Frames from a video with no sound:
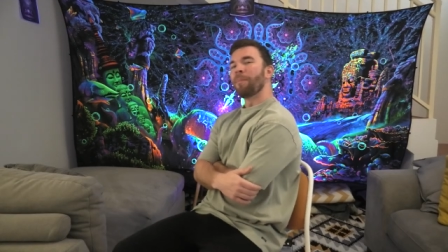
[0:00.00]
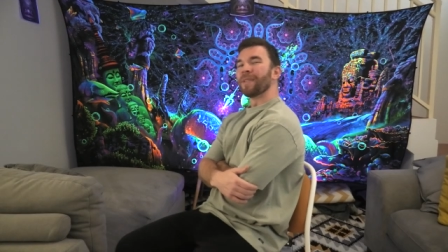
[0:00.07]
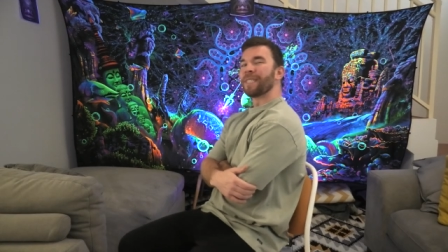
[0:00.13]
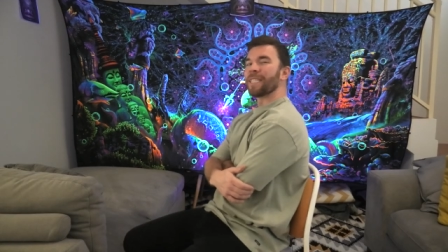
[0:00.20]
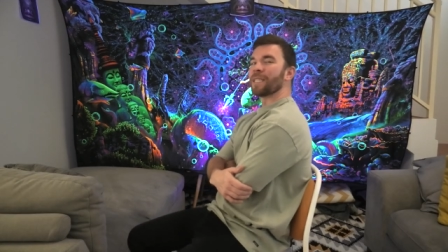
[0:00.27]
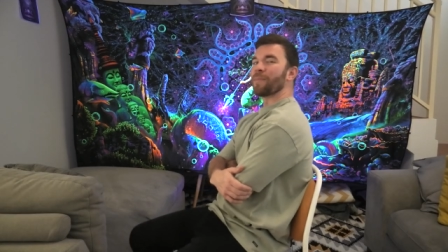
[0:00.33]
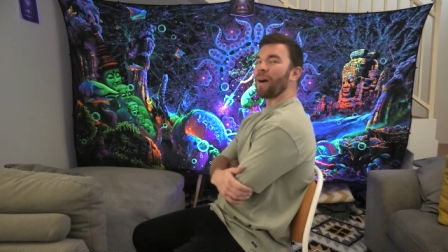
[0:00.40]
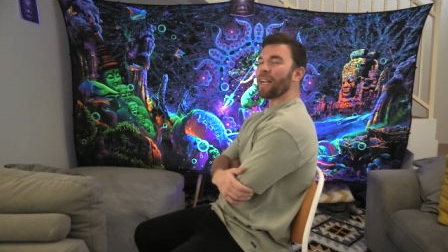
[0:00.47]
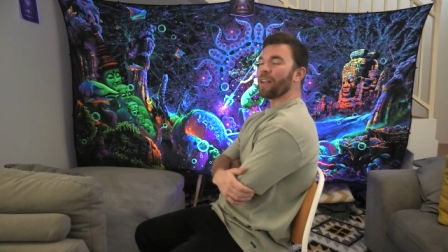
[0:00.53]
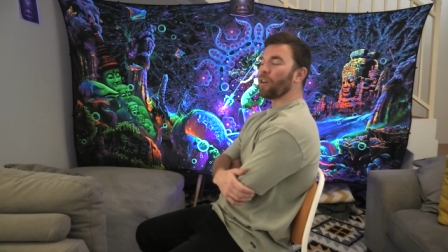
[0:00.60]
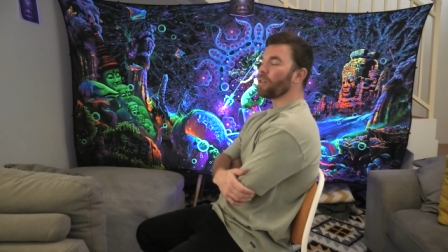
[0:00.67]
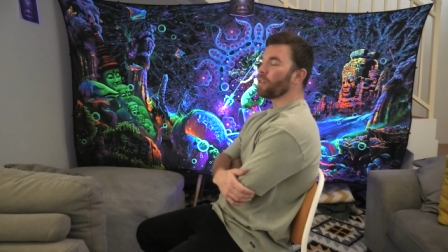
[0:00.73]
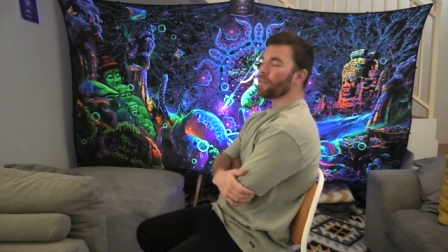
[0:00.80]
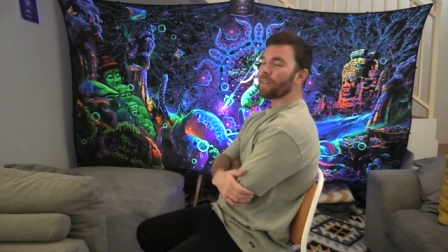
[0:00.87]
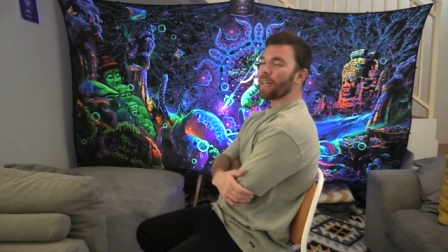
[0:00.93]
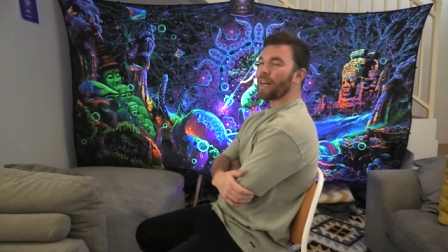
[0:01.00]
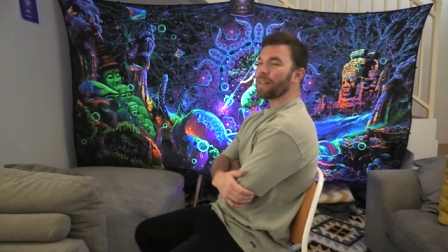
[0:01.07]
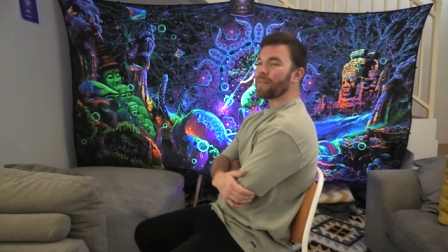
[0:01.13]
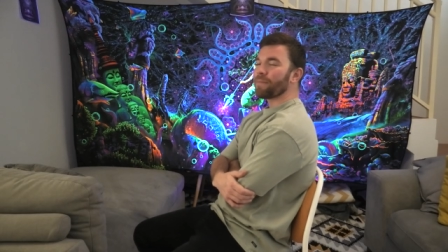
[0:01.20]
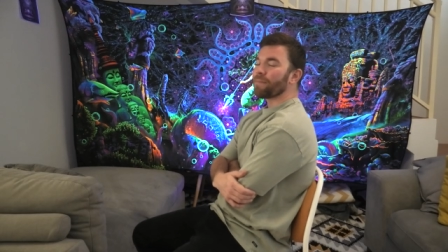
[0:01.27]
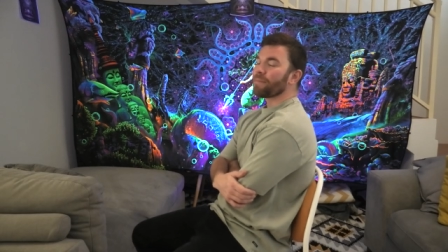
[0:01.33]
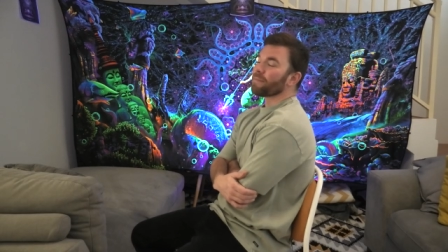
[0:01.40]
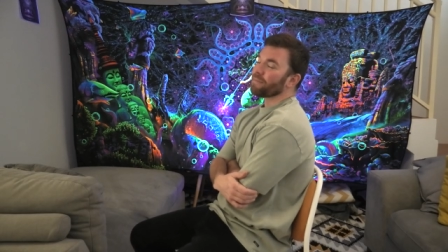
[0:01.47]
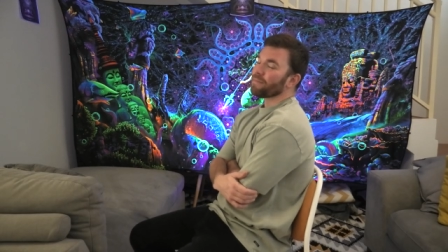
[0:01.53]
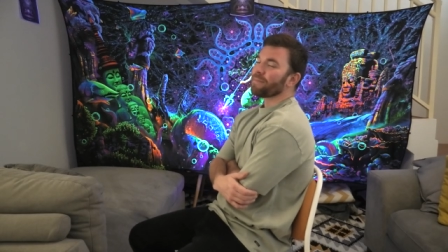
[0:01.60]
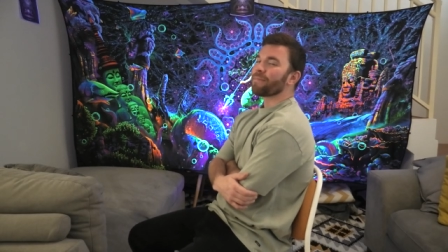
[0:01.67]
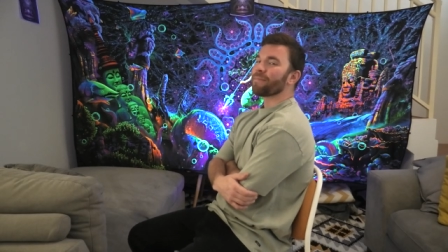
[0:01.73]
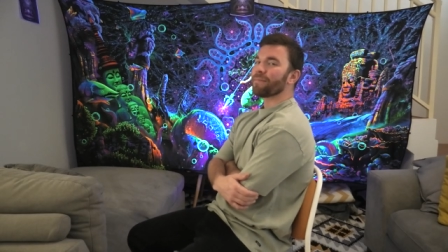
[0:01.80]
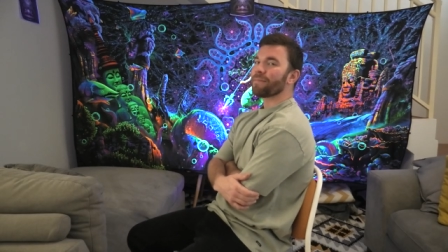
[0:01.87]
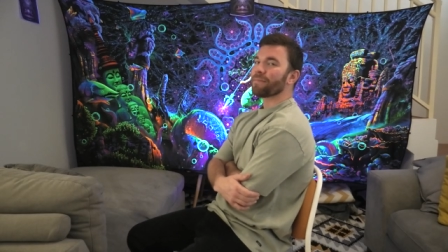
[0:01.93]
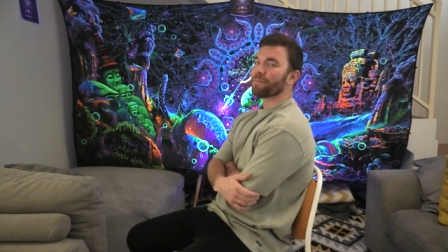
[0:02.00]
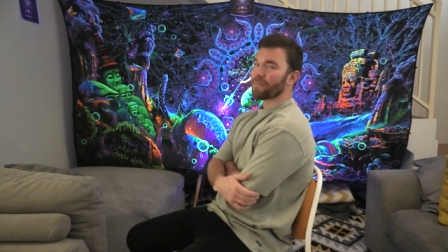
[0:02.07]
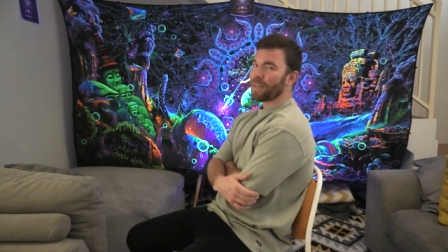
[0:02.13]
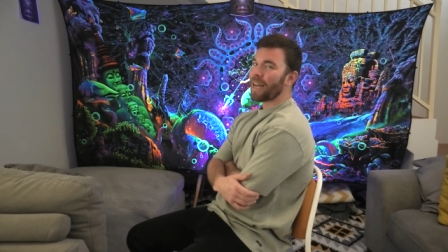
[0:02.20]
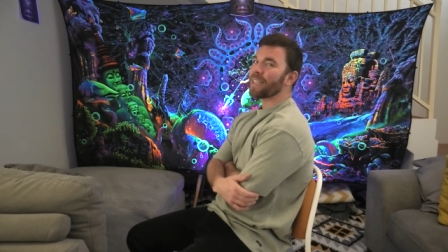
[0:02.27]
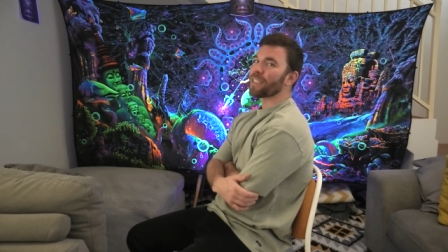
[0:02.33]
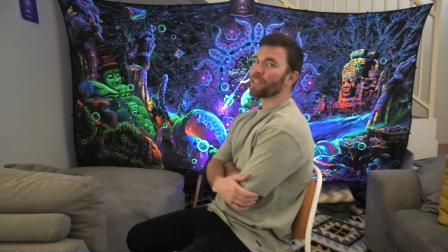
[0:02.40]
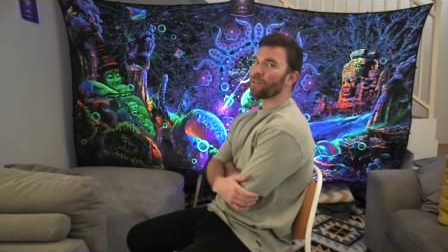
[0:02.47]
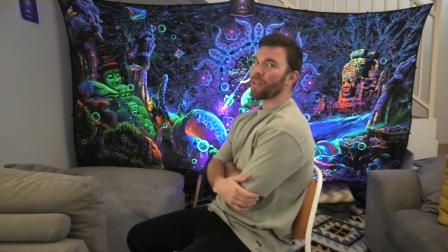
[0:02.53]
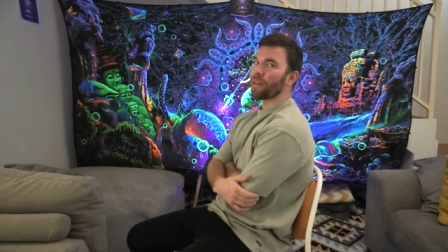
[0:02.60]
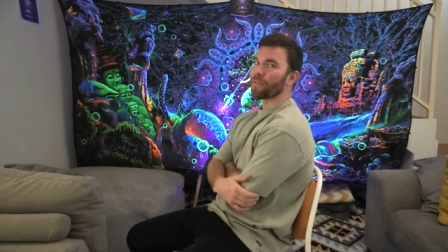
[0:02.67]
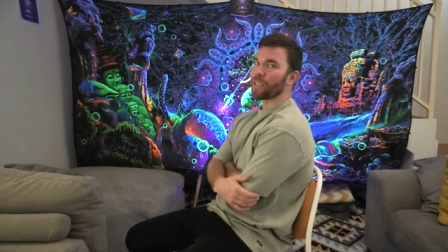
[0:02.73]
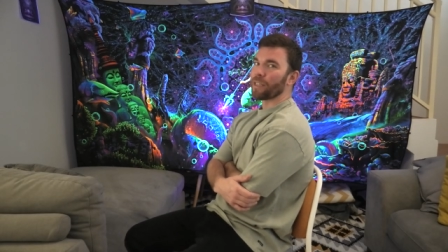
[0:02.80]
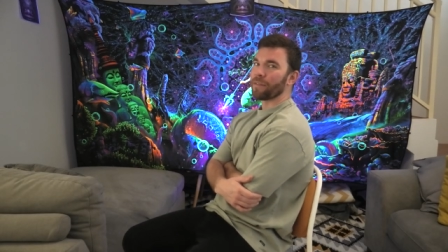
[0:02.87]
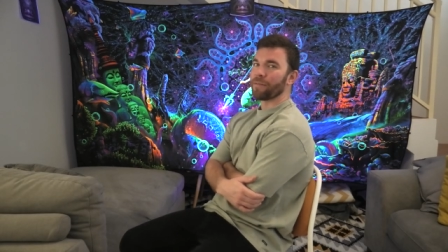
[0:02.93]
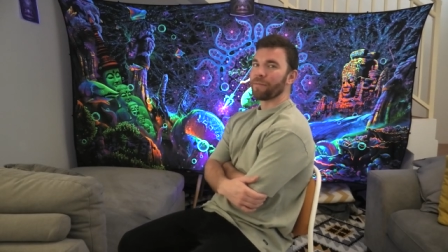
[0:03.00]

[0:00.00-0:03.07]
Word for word: But despite all of that, I still loved it.